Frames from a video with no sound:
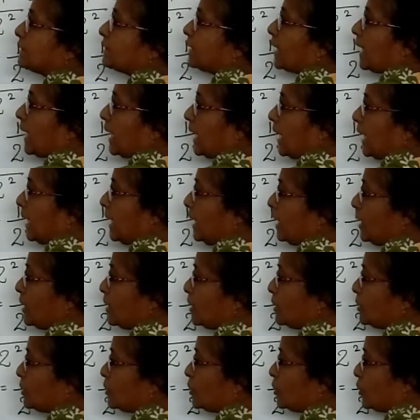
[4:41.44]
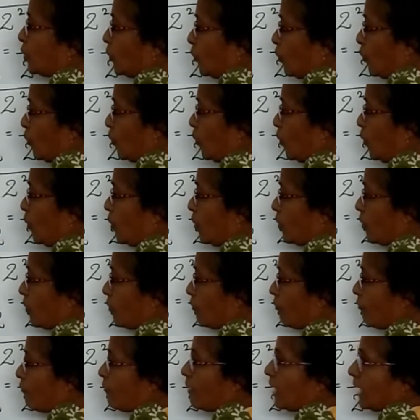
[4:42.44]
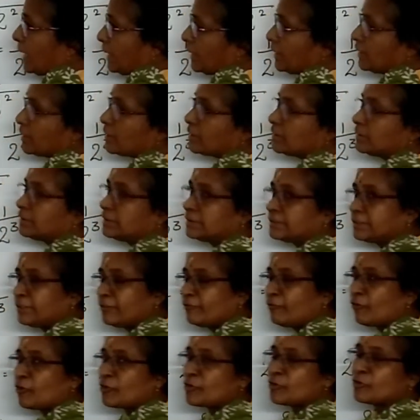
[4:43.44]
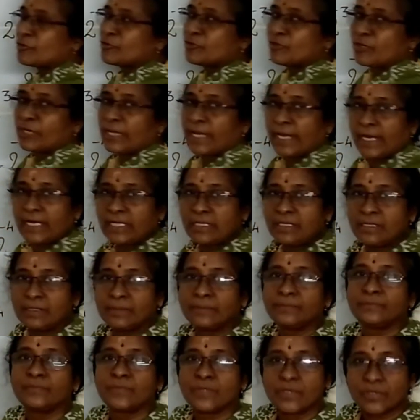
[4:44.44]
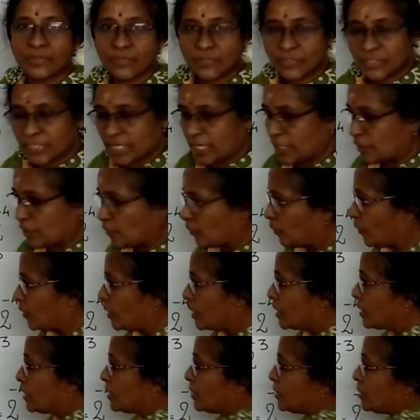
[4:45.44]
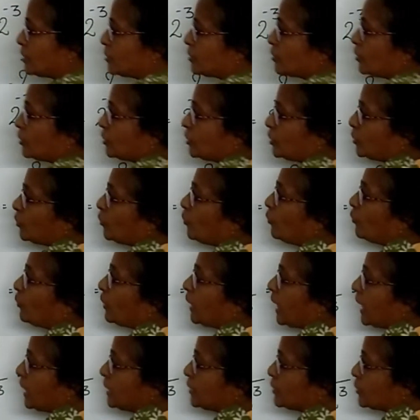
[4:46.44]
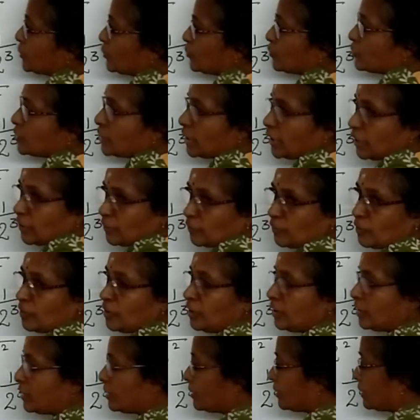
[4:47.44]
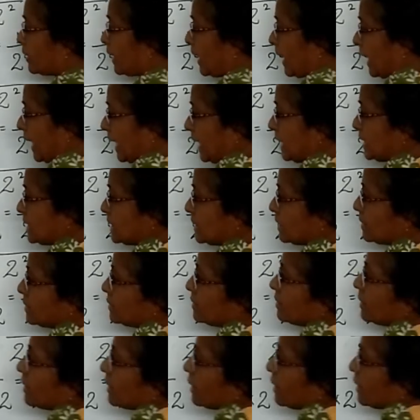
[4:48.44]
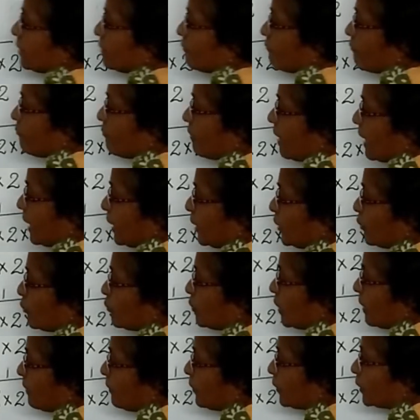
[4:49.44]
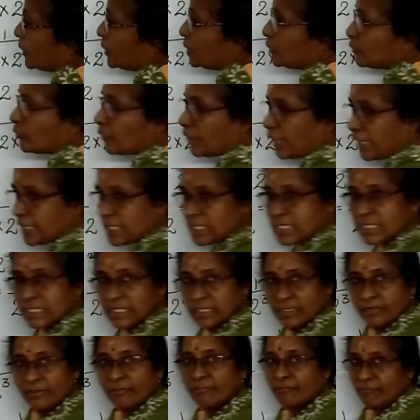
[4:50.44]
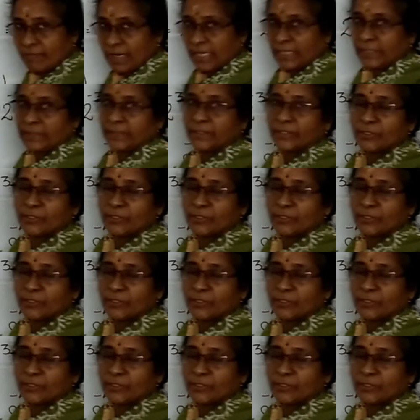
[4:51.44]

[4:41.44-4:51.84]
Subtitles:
3, 2, 1. Then what you should get? 0. So 2 raised to 0 is 1. 2 upon 2 is 1.